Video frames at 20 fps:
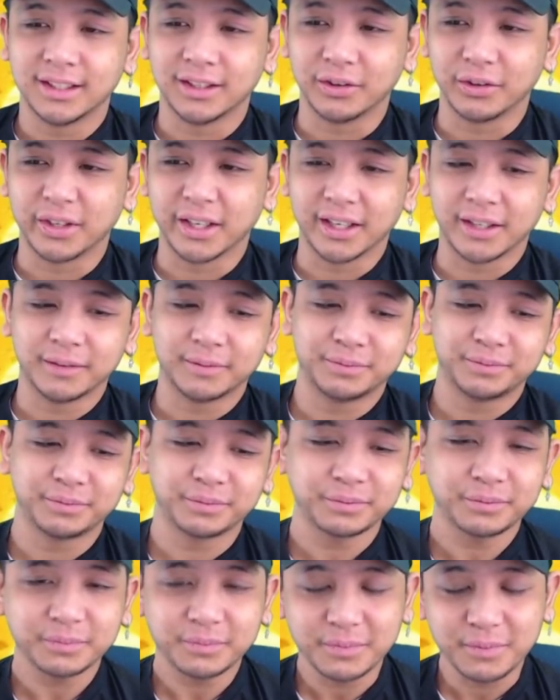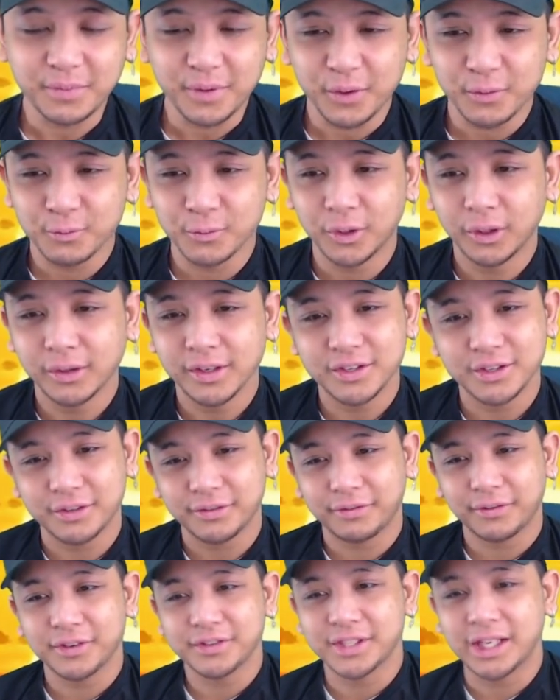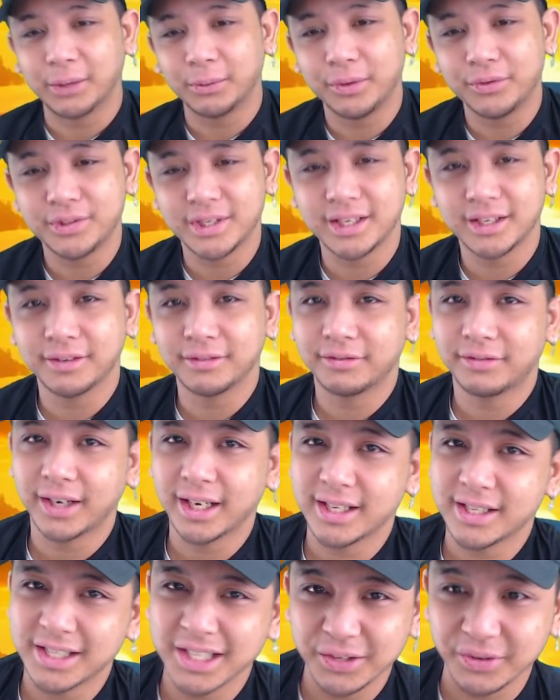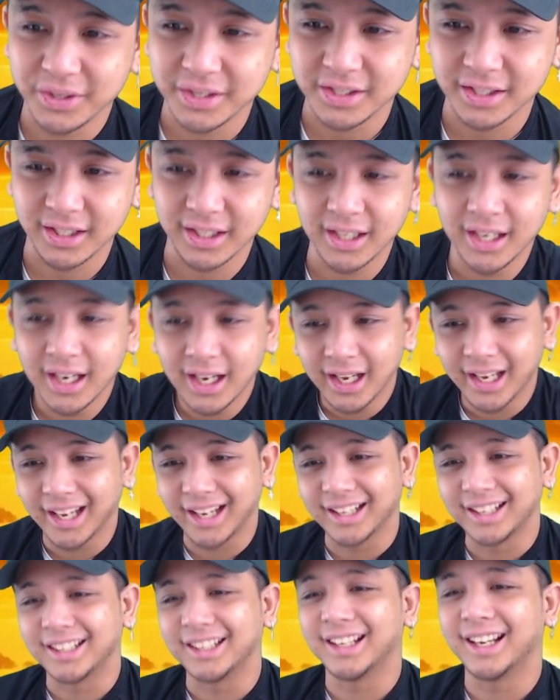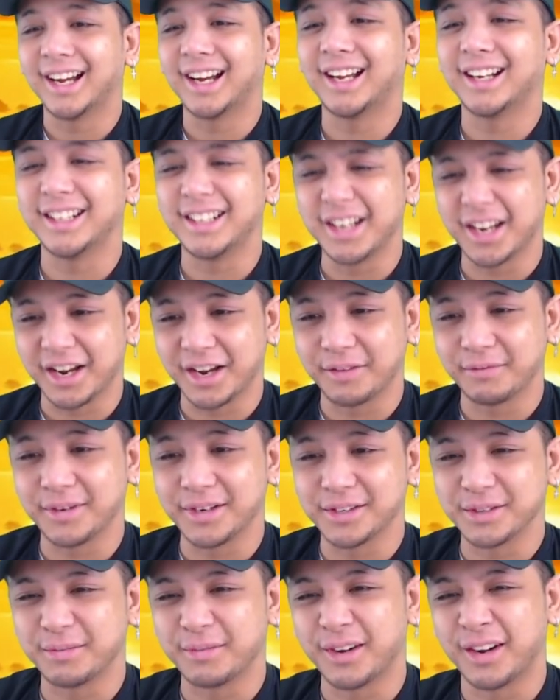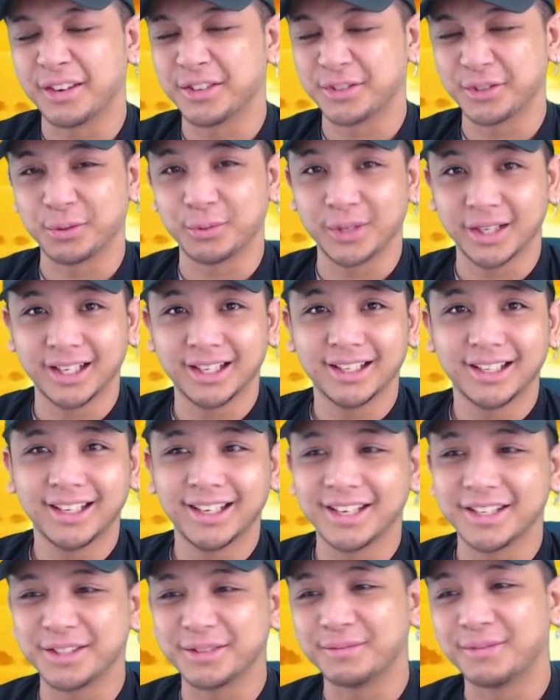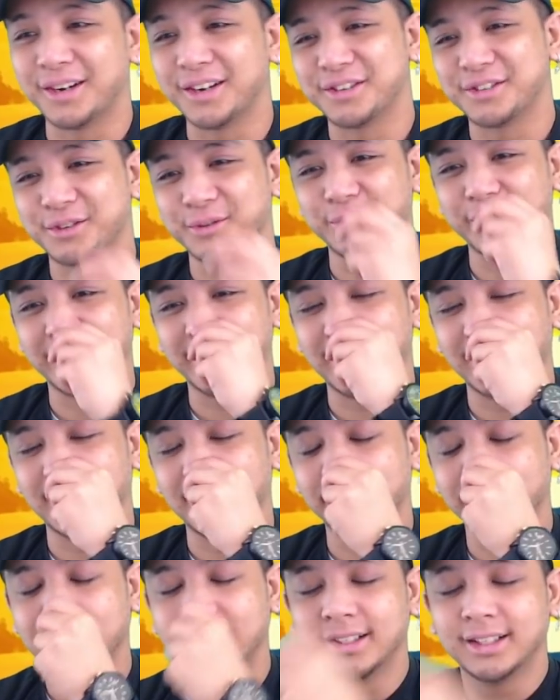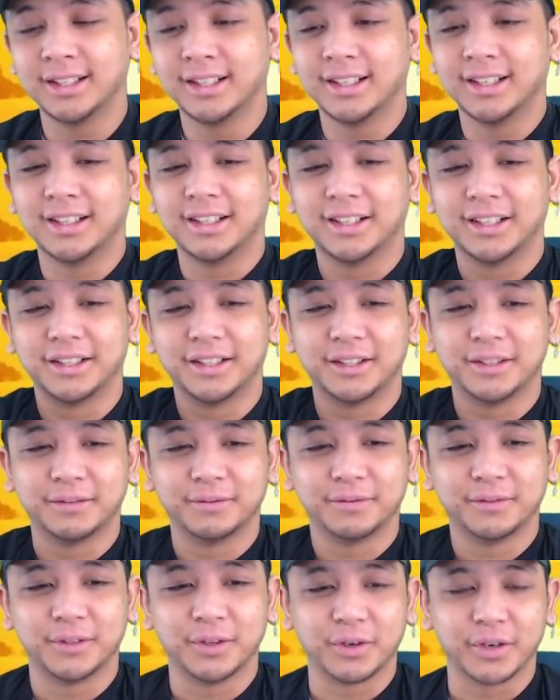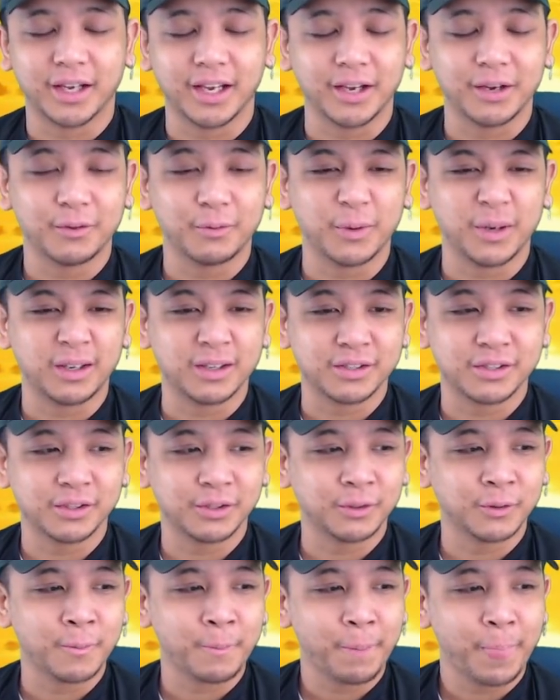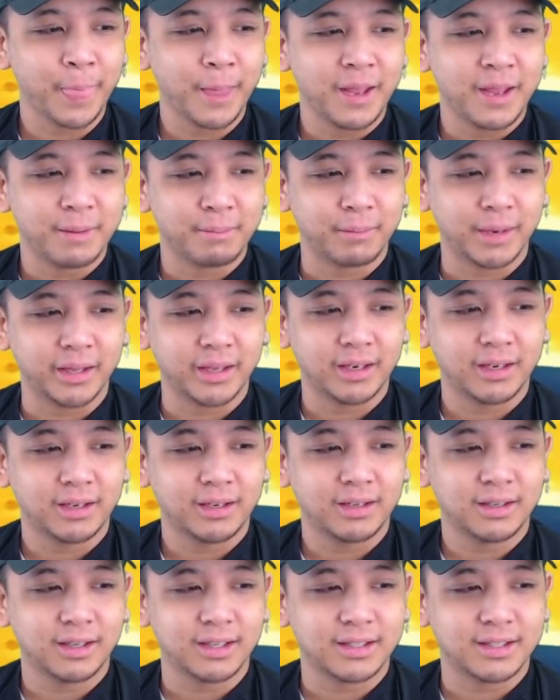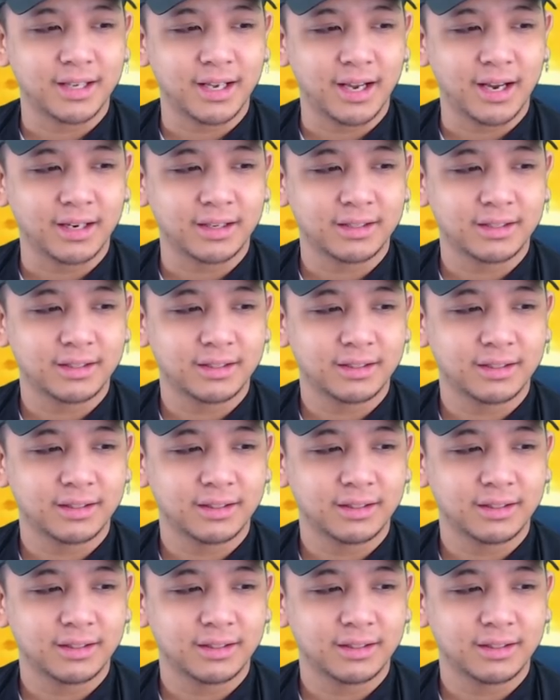Okay. Well, this is the first time we've seen him fight seriously, and goddamn, he's a monster with it. He's a monster with it. I love it. Okay. Well, so Madara attacked.